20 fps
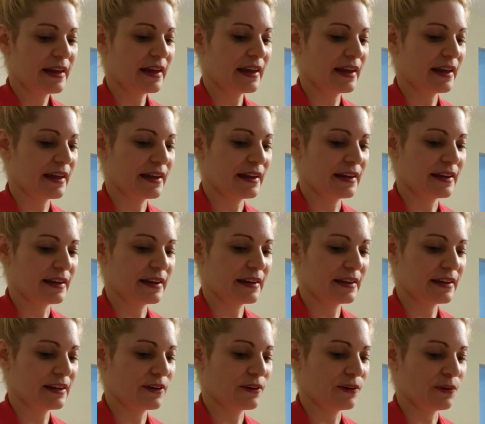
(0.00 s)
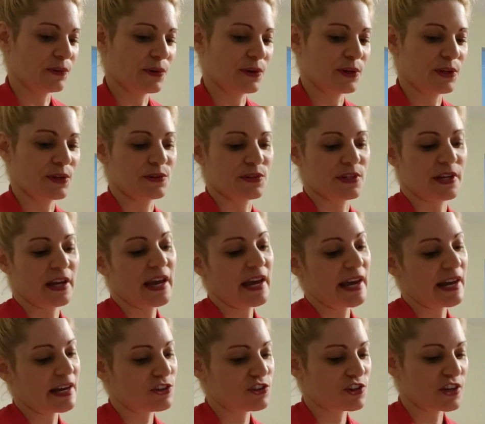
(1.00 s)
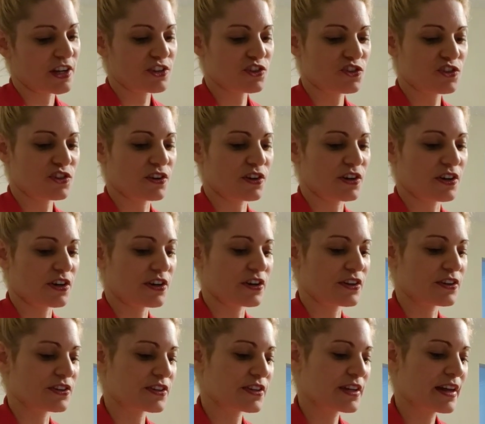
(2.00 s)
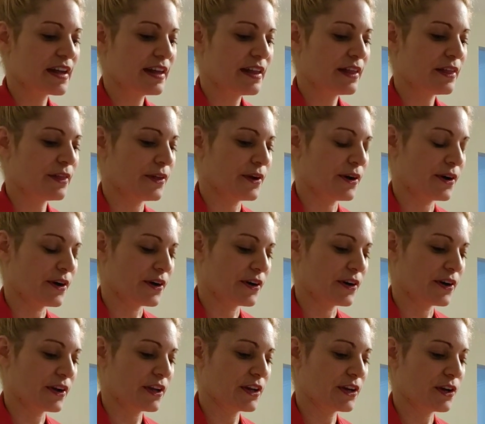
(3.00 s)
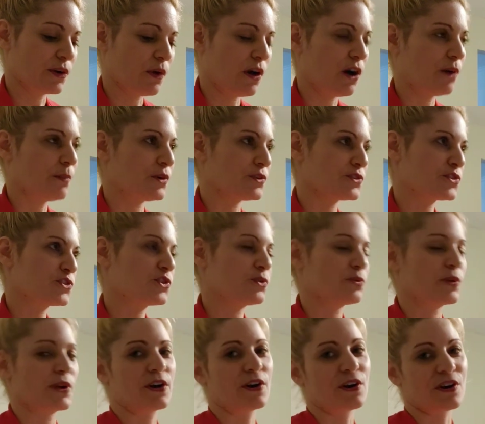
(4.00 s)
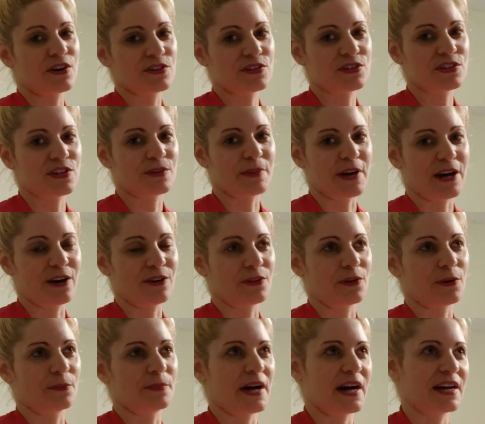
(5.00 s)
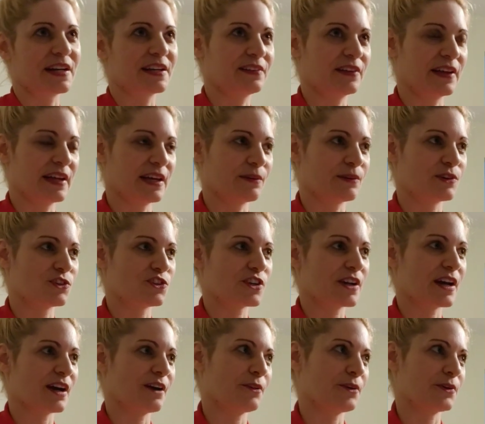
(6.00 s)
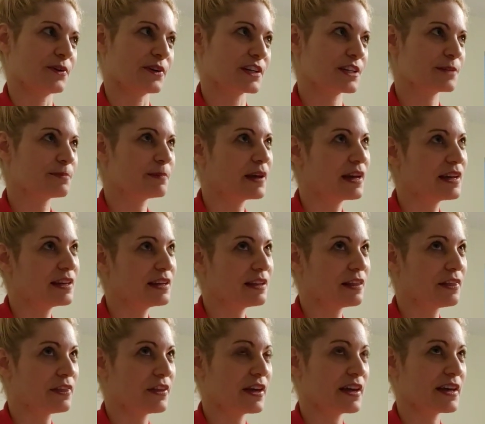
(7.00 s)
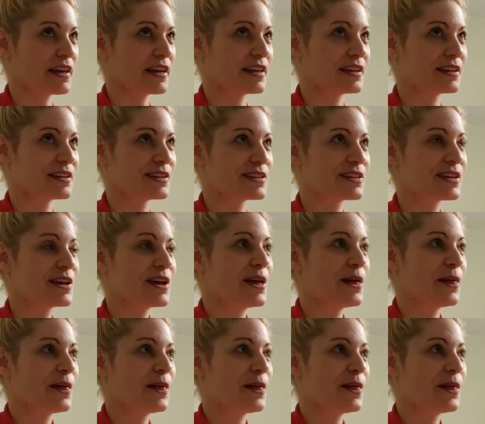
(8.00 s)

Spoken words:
And, they're using hand gestures. They're, almost too rehearsed about their body language and how they're explaining things.